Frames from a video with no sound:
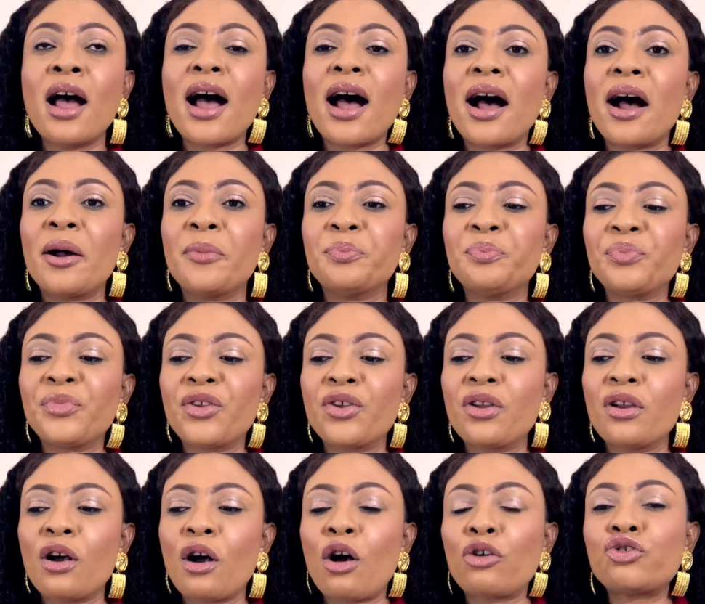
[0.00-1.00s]

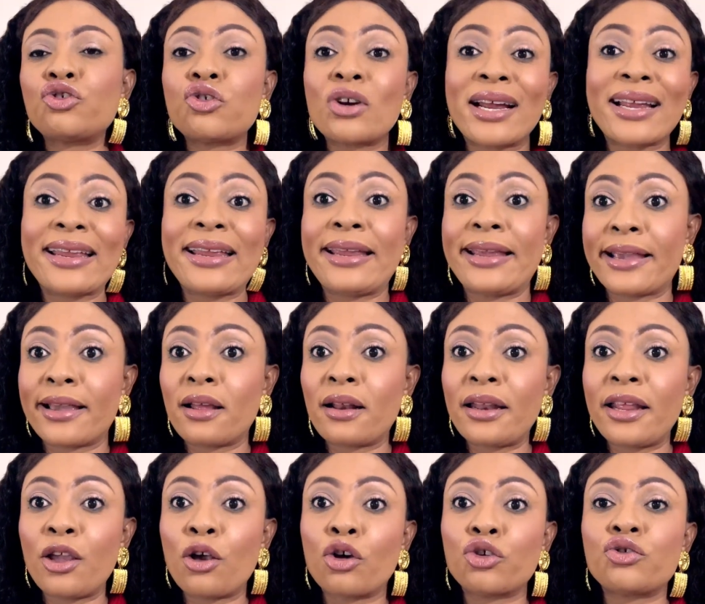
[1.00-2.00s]
ultra
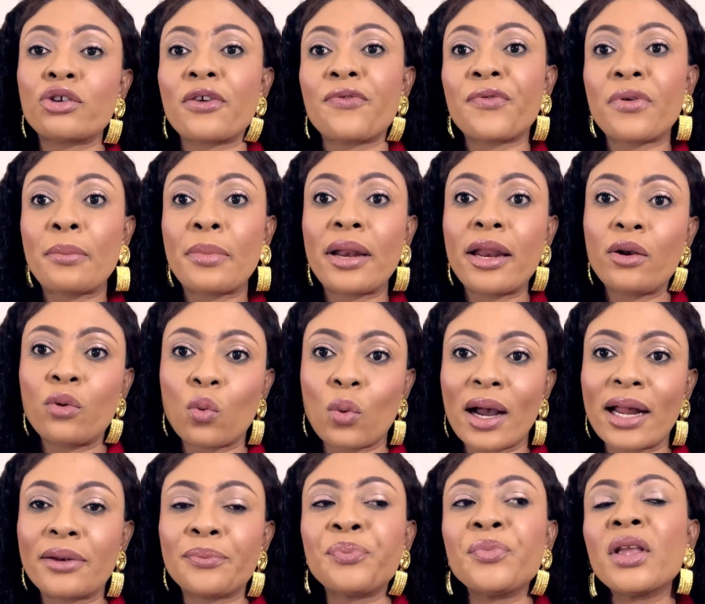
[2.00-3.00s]
girly, ultra feminine
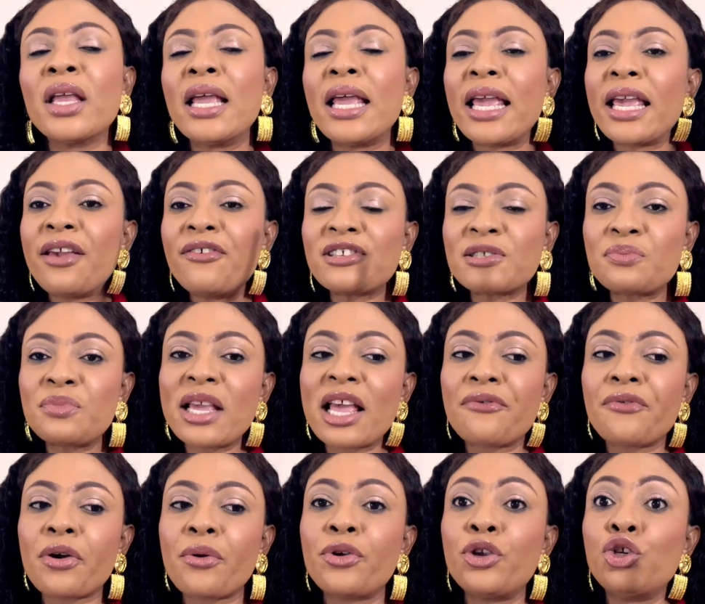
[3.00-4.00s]
one. It gives me
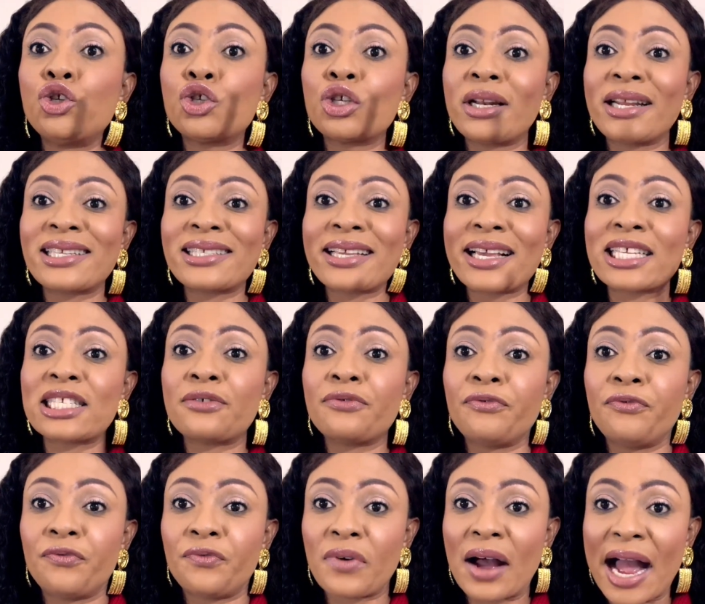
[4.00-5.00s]
a very unisex
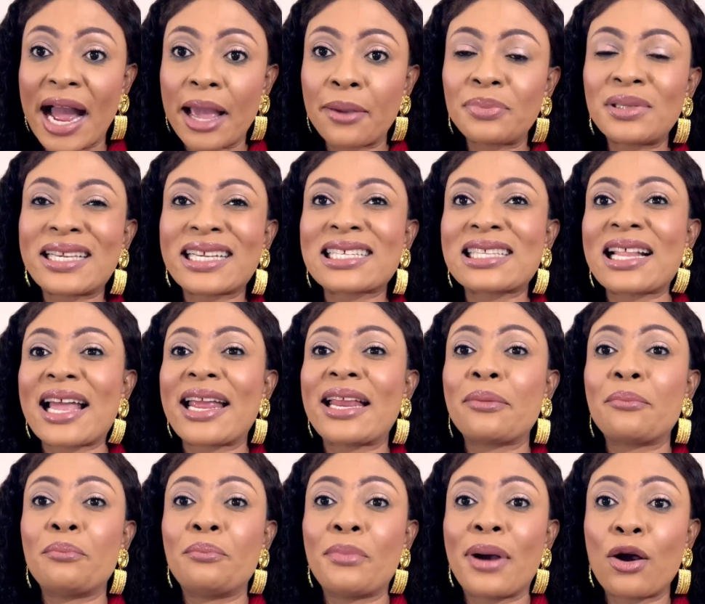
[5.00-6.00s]
vibe, just
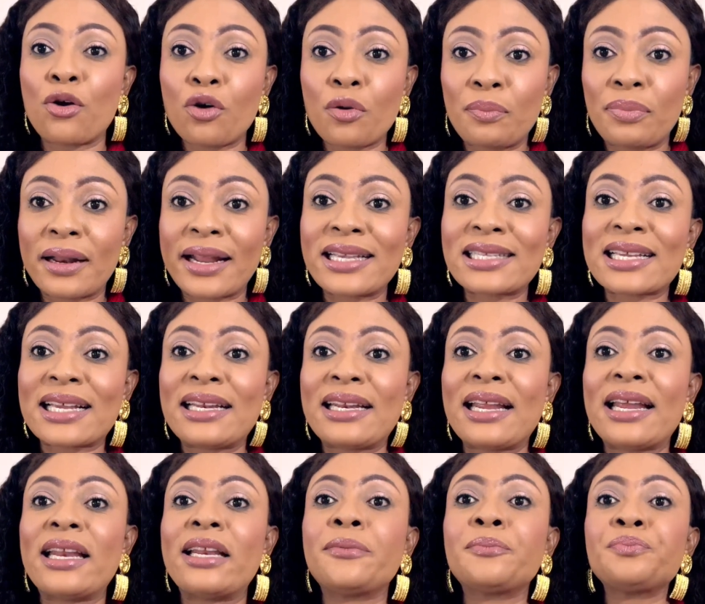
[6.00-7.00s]
like Mango Bliss
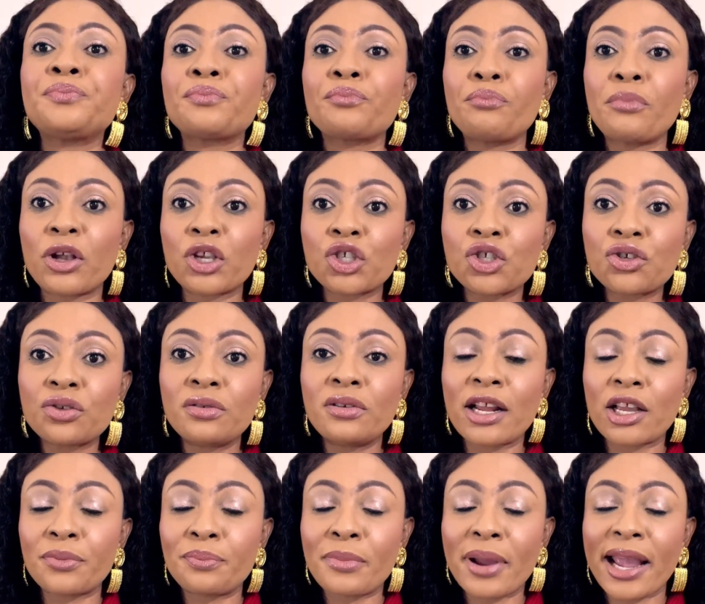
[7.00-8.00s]
and then
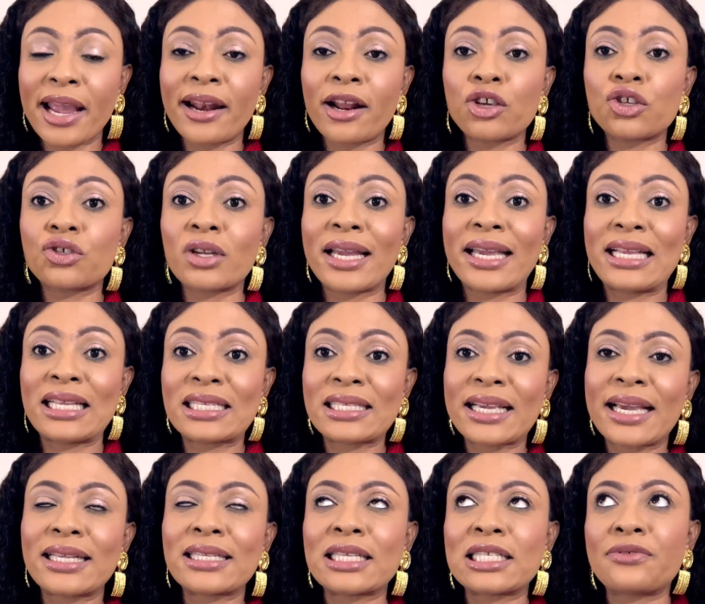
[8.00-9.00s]
Maya Natural
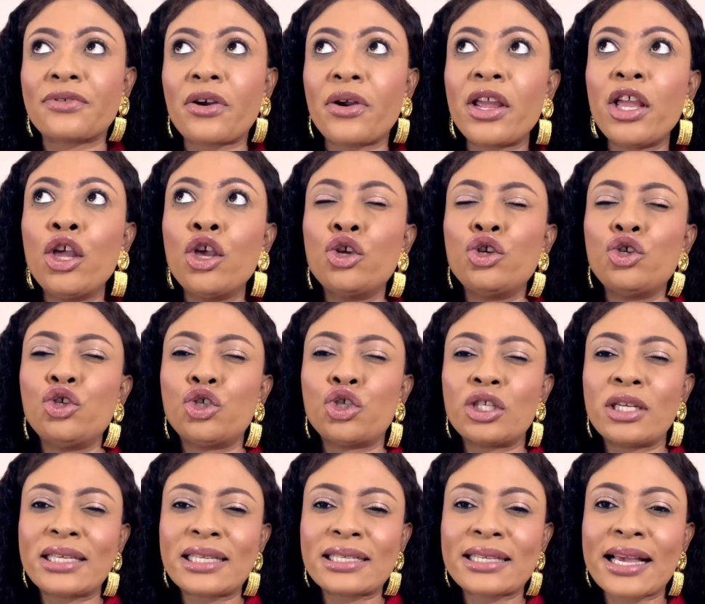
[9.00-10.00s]
Intense. It's very
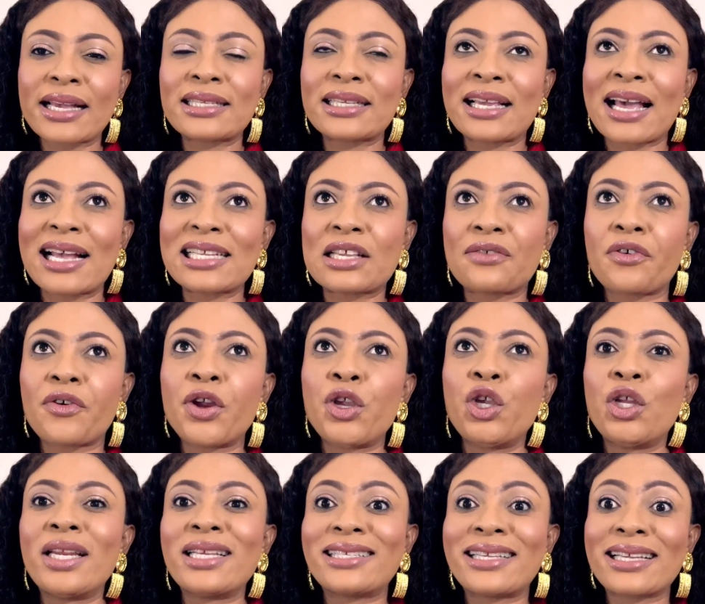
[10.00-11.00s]
unisex. It has a very
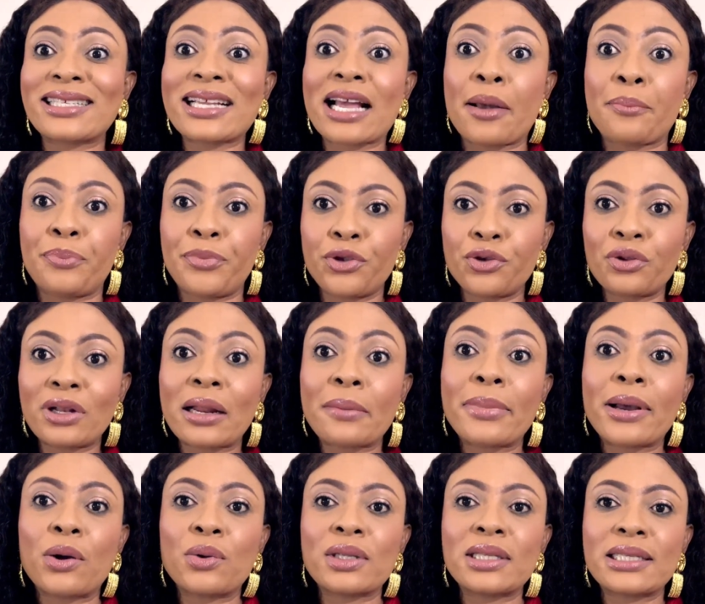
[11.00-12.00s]
unisex appeal
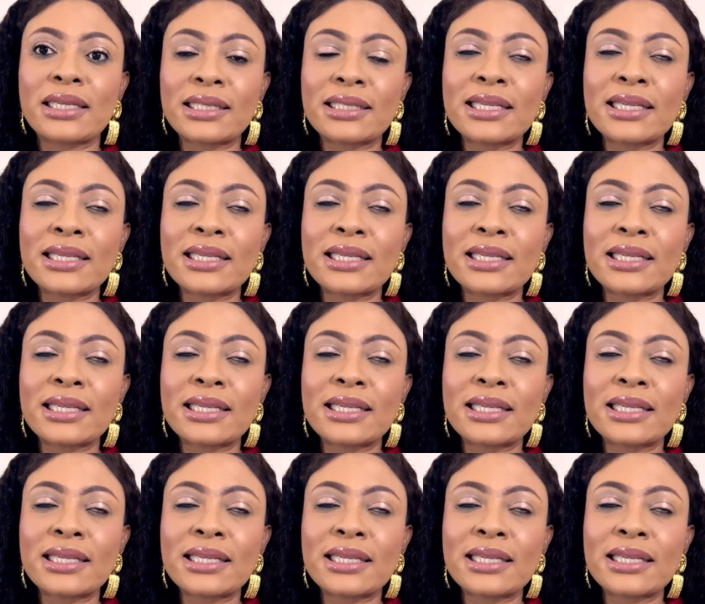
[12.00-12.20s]
about